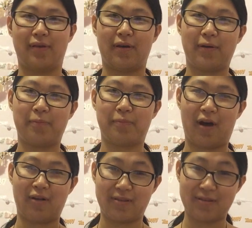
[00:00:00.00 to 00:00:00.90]

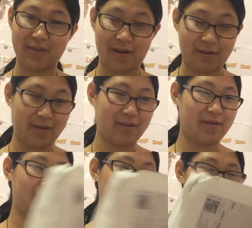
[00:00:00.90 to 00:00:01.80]
pop
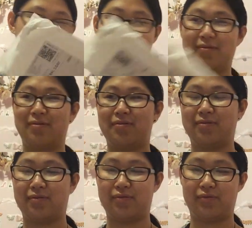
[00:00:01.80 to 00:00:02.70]
socket
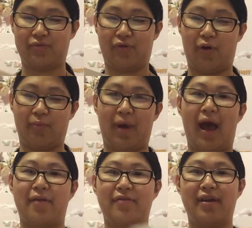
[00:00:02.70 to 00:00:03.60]
from
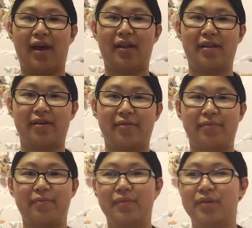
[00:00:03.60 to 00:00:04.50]
Ivory Ella.
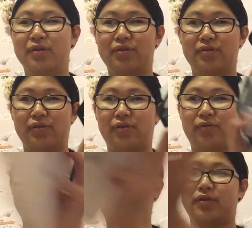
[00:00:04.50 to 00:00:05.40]

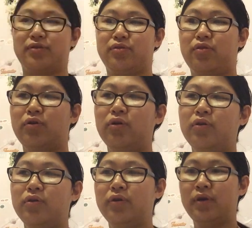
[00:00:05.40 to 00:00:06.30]
So that's
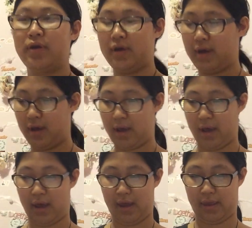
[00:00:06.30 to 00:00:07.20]
all.
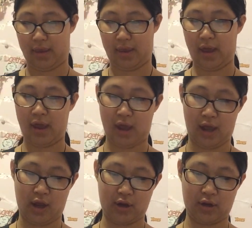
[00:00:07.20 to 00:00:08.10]
And
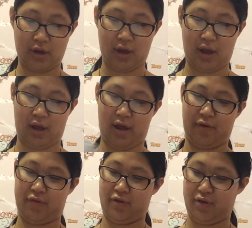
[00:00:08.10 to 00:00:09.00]
then I
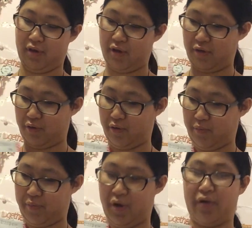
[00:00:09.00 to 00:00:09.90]
have another
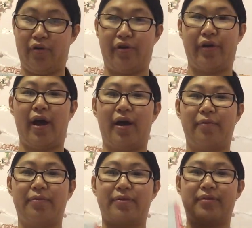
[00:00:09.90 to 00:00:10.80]

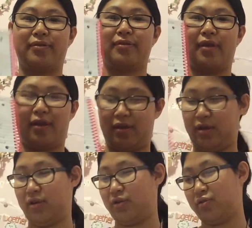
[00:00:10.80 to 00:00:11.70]
paragraph
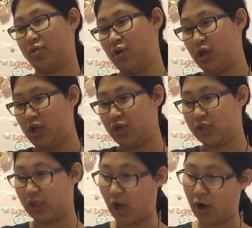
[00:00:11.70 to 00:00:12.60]
saying,
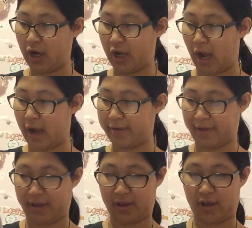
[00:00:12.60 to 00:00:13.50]
sorry guys,
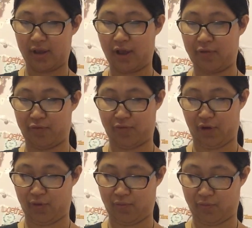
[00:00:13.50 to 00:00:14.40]
I didn't
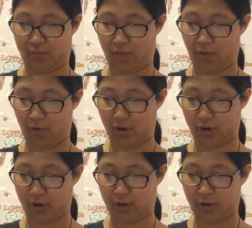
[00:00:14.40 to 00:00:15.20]
film for